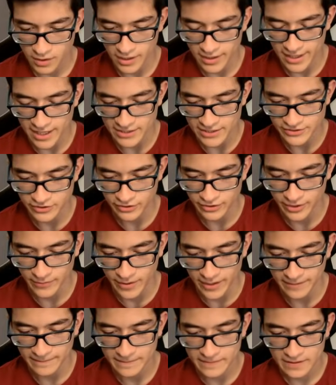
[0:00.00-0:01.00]
All right, Hazard, come
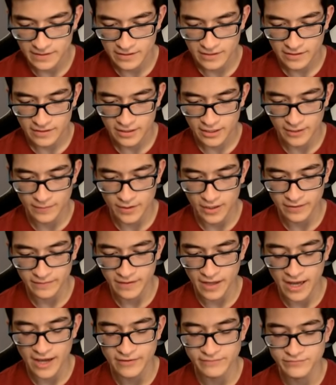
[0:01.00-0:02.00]
on. Come on.
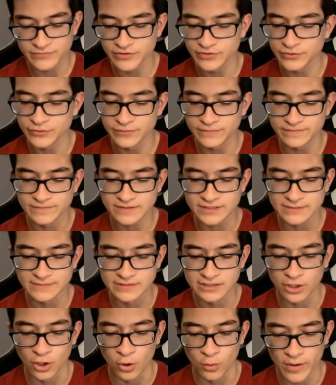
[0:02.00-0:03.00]
I Dude, come
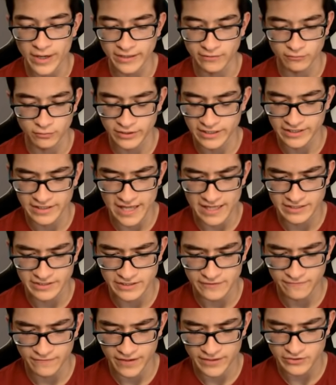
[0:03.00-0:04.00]
on. Oh, wait. Look at that
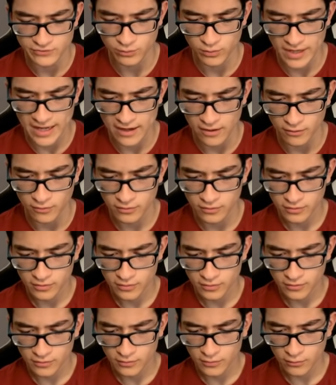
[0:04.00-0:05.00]
defense. Wow.
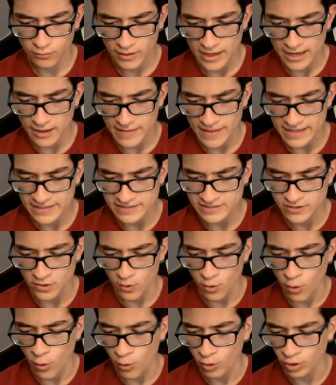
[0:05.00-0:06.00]
Wow, that is
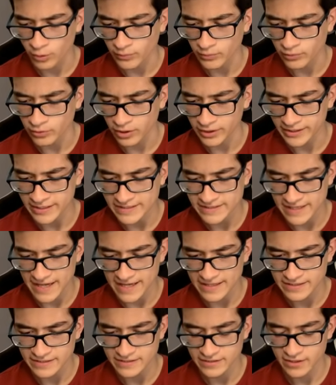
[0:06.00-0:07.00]
horrible on his
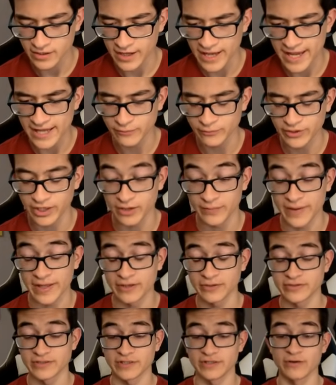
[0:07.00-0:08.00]
end. And we got a
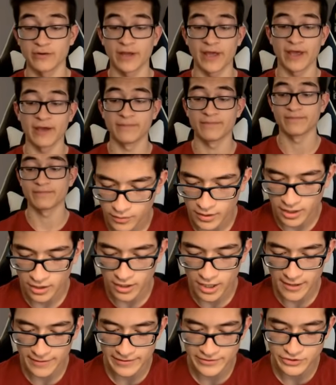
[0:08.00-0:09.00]
penalty. Okay. Well,
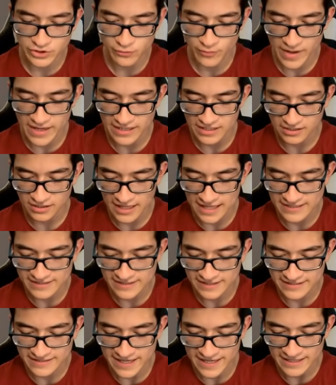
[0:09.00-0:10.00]
I'm going to do my
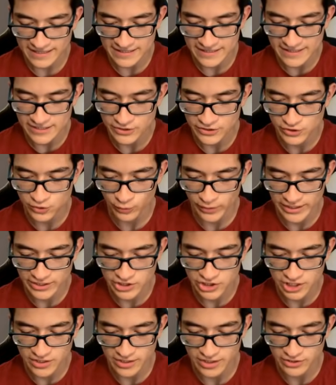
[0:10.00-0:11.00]
classic technique,
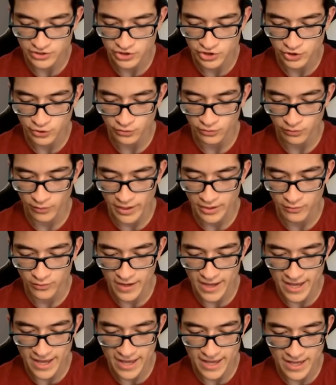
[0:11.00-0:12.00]
switch, and then shoot right
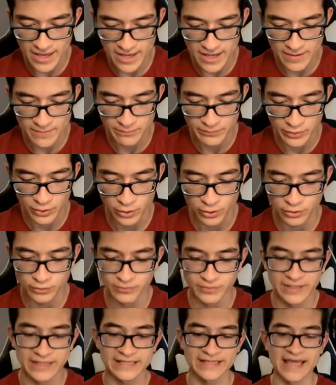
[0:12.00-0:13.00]
away. Boom.
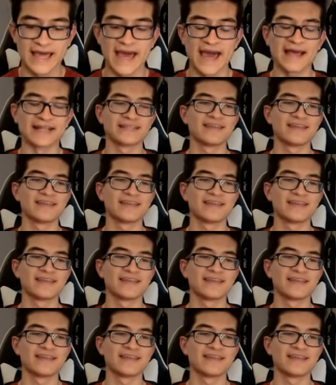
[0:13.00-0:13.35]
Look at that.